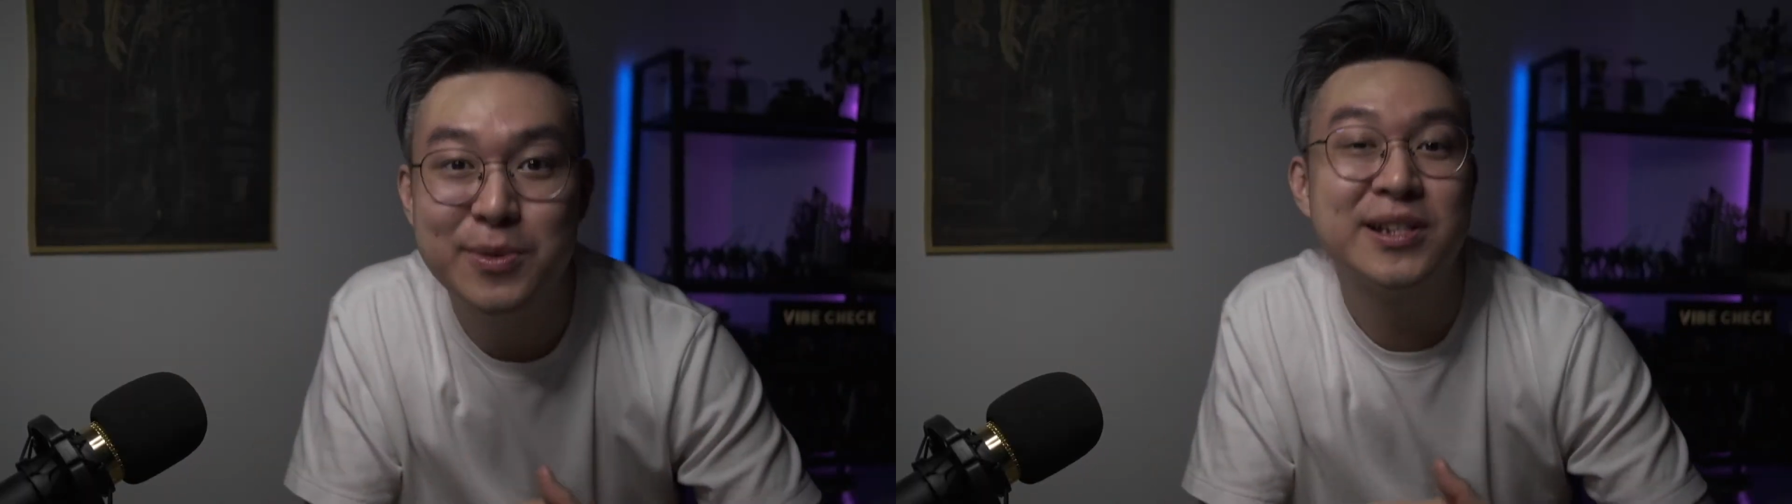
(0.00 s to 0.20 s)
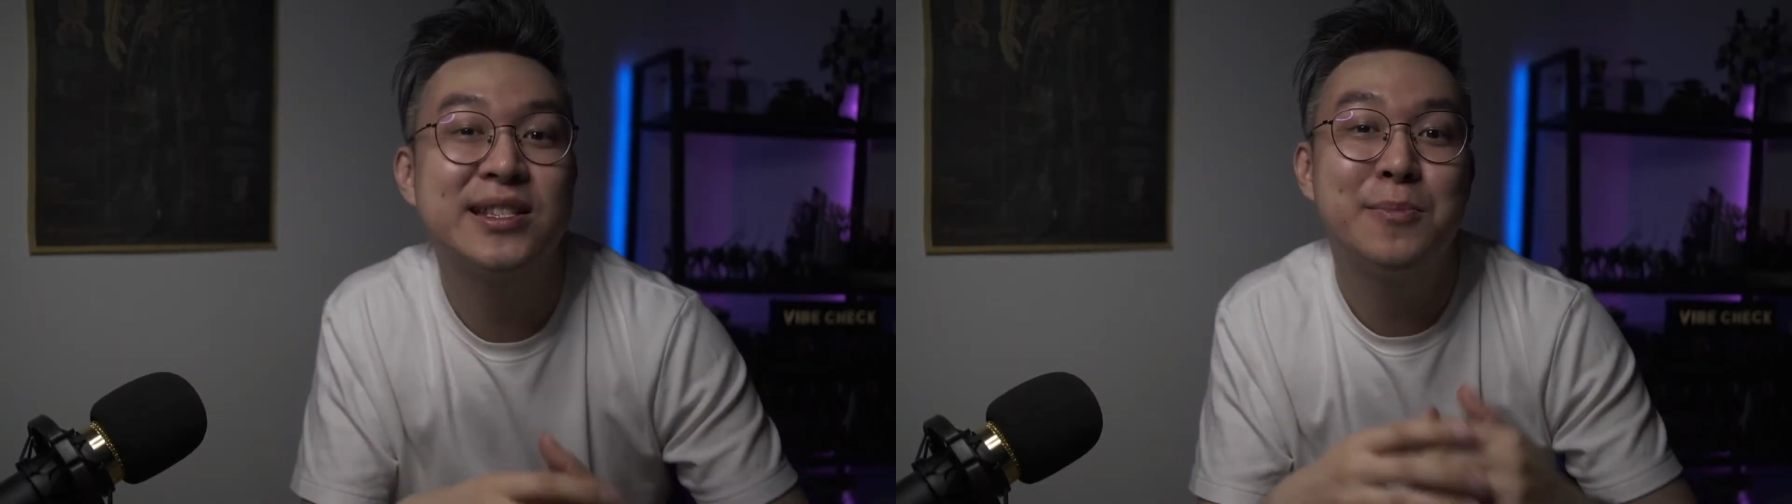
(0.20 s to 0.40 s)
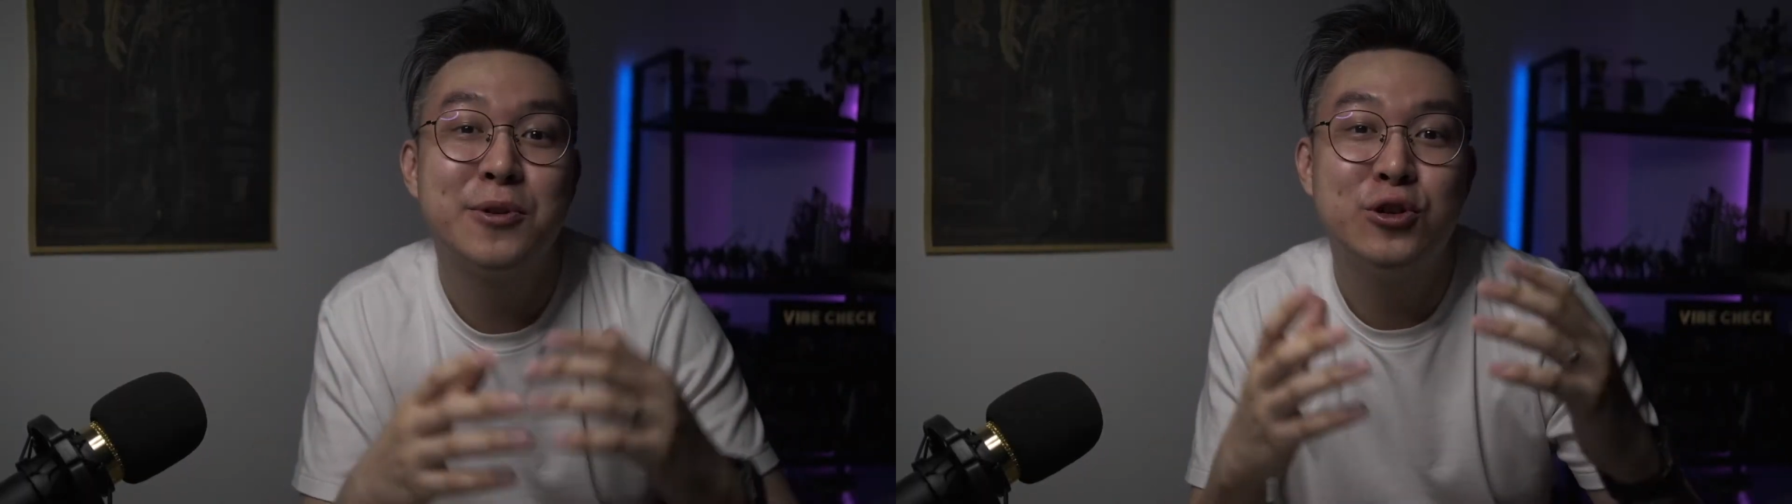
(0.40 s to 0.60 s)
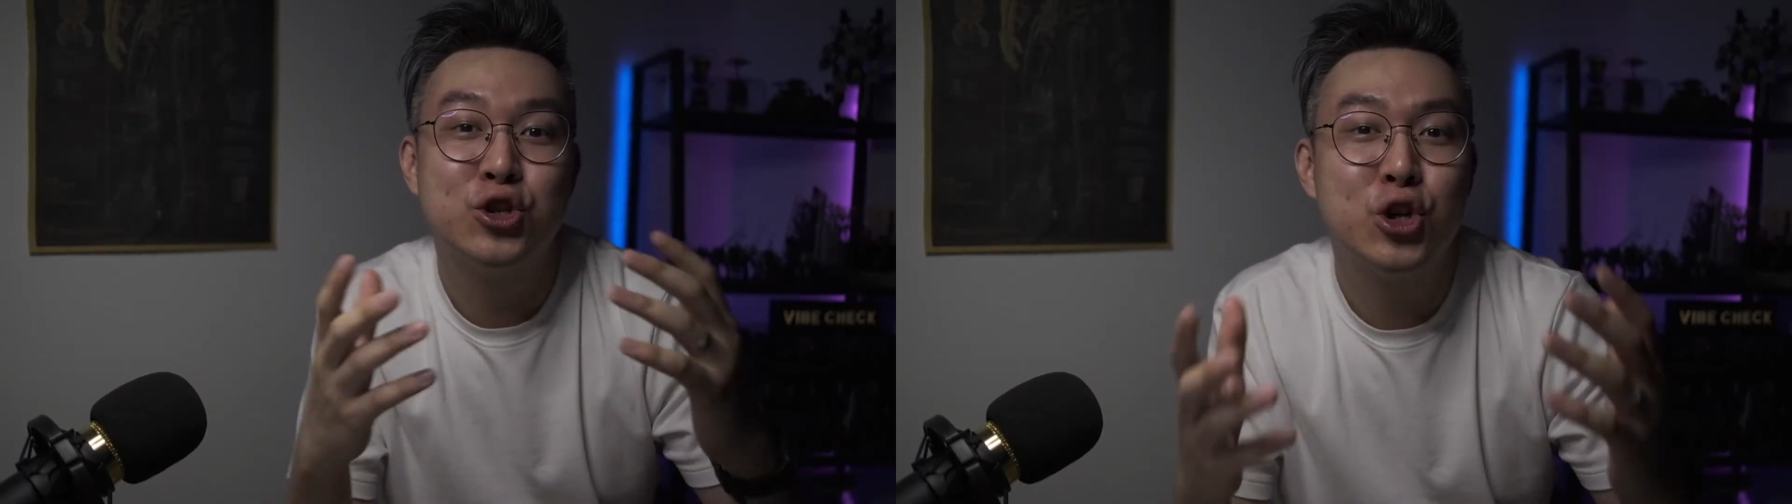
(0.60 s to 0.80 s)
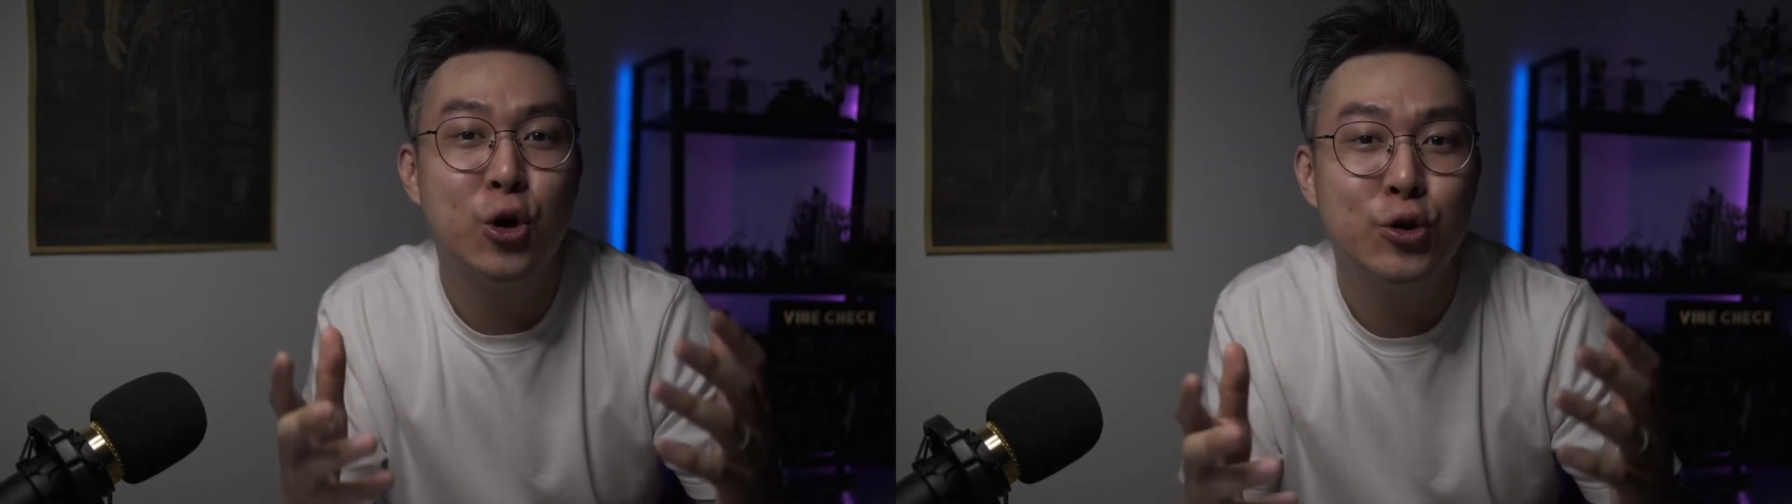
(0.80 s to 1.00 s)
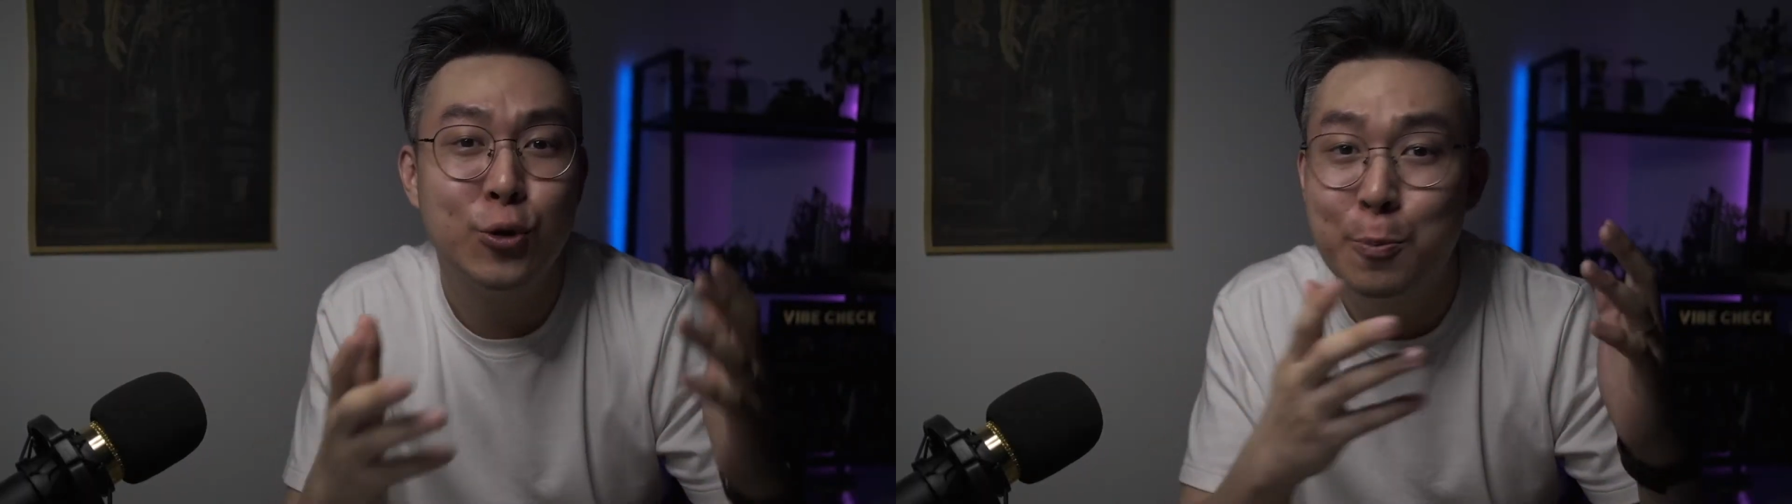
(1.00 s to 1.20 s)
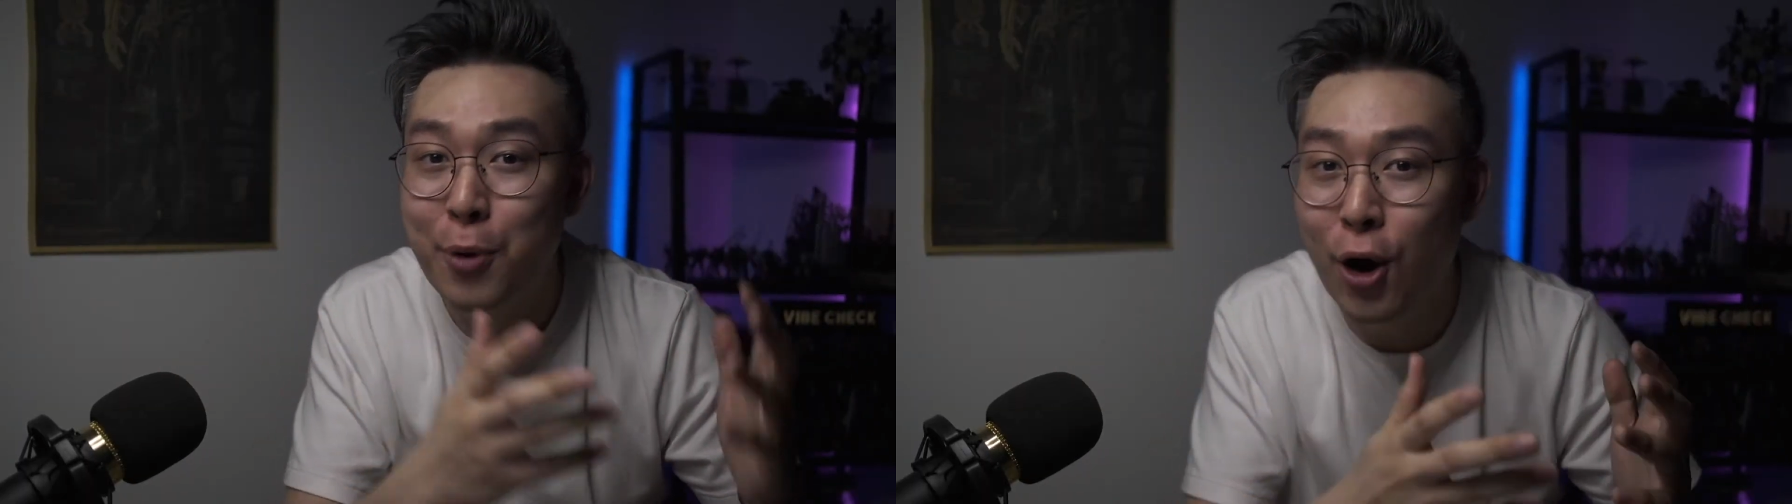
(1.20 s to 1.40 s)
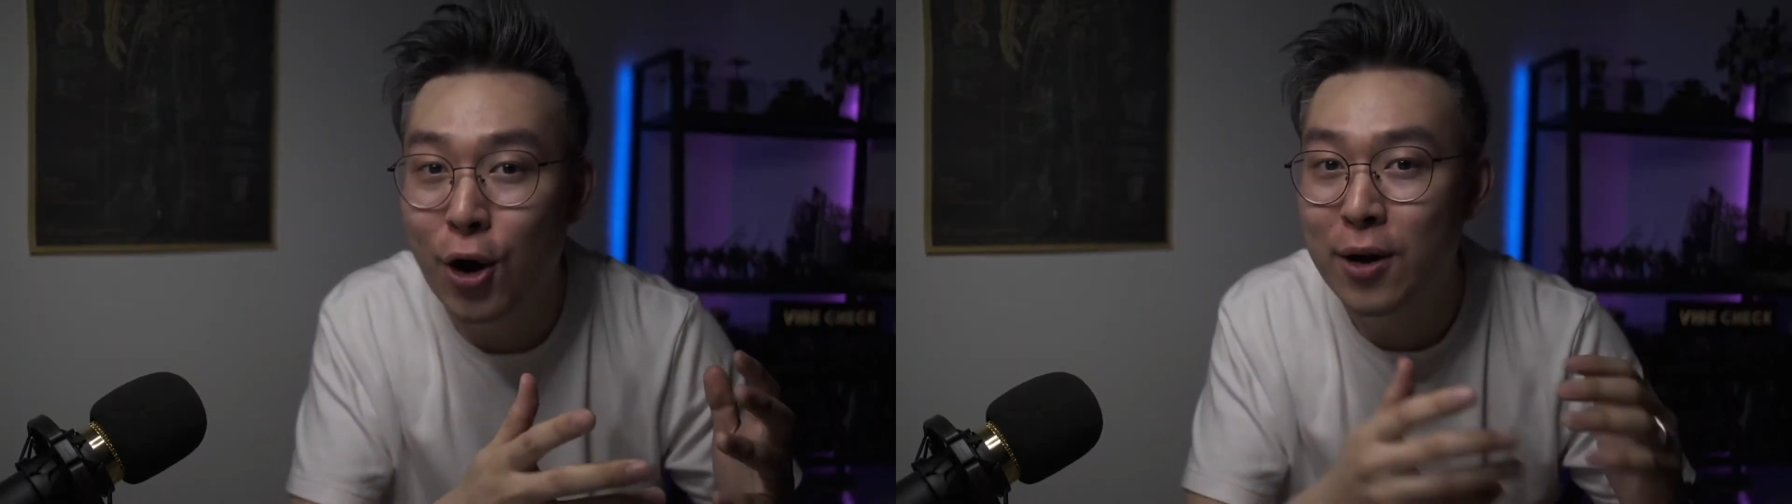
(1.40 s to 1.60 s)
because I'm gonna show you
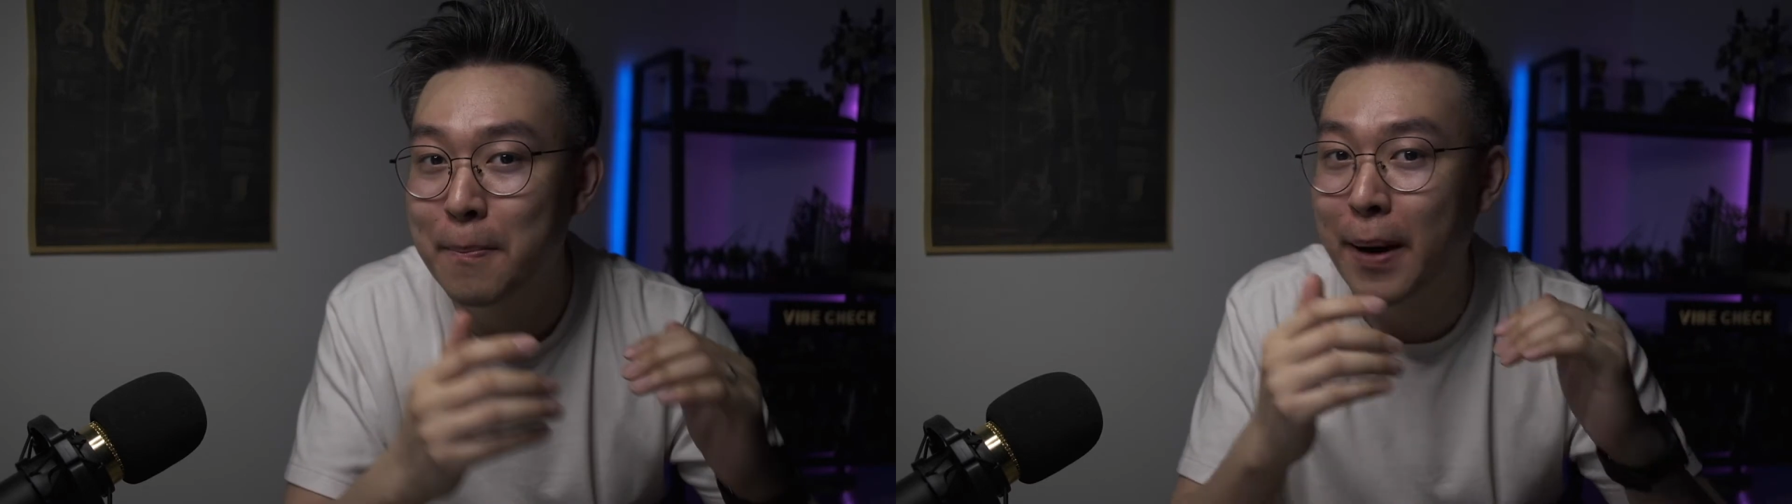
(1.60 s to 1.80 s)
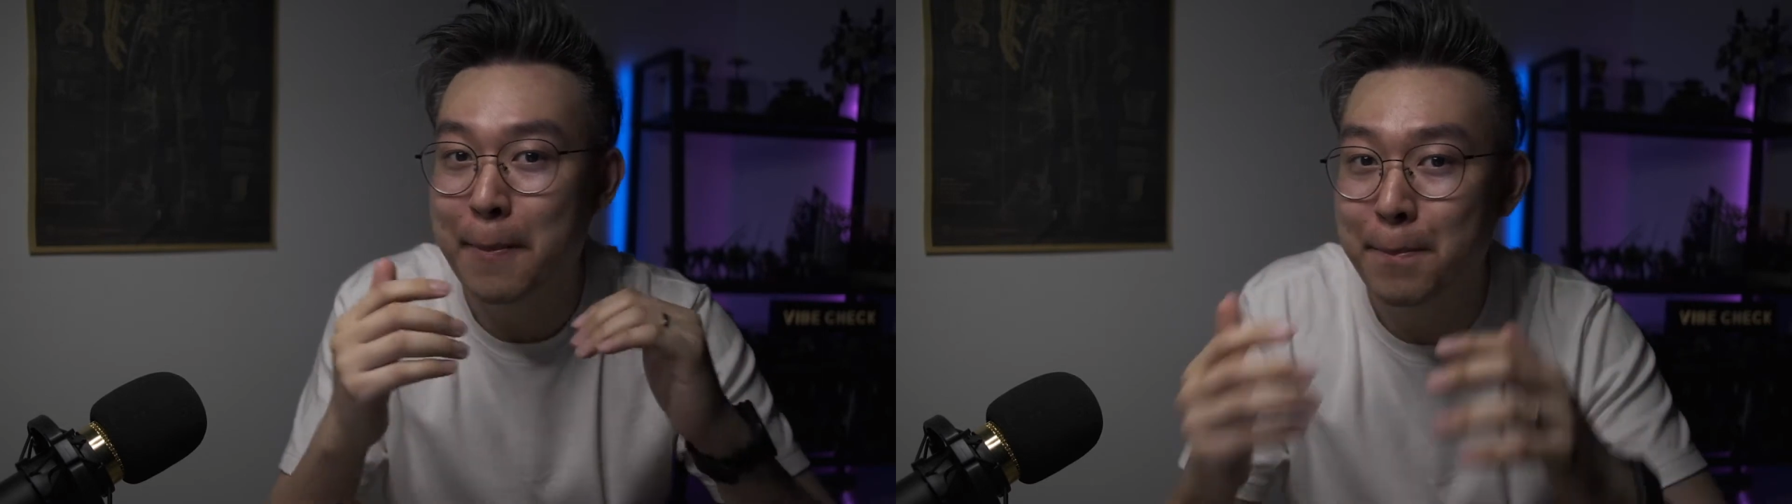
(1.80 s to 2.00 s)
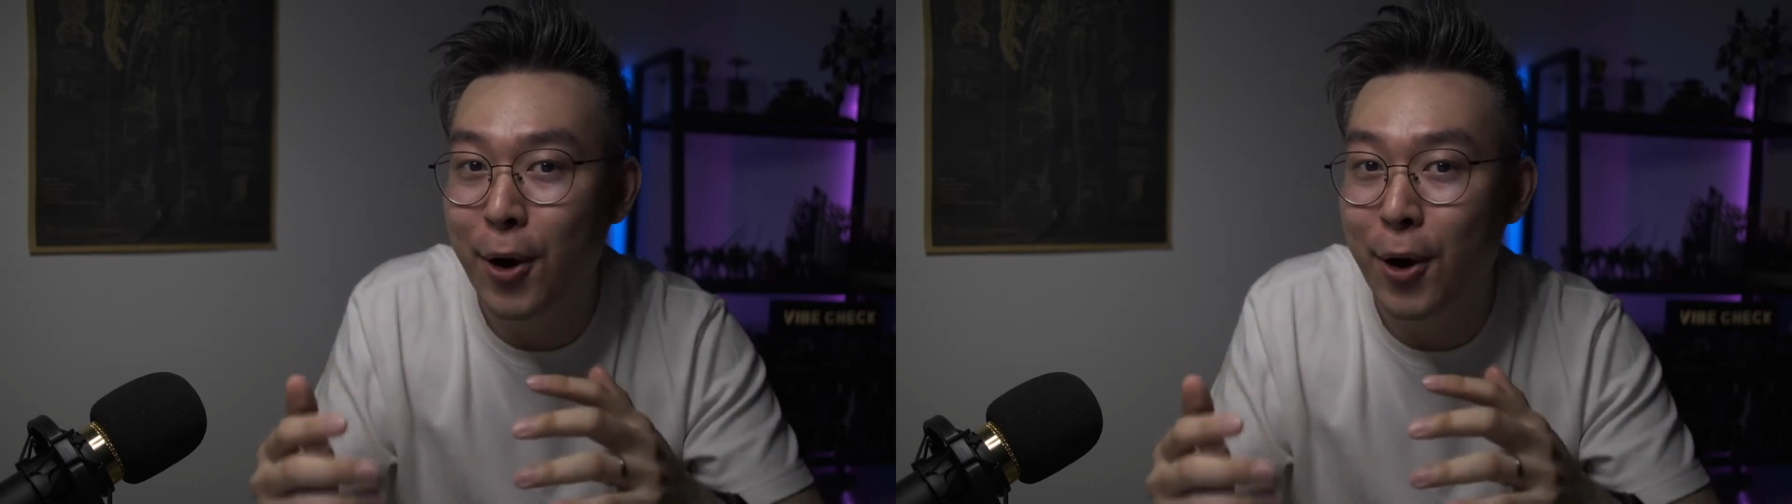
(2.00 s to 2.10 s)
part by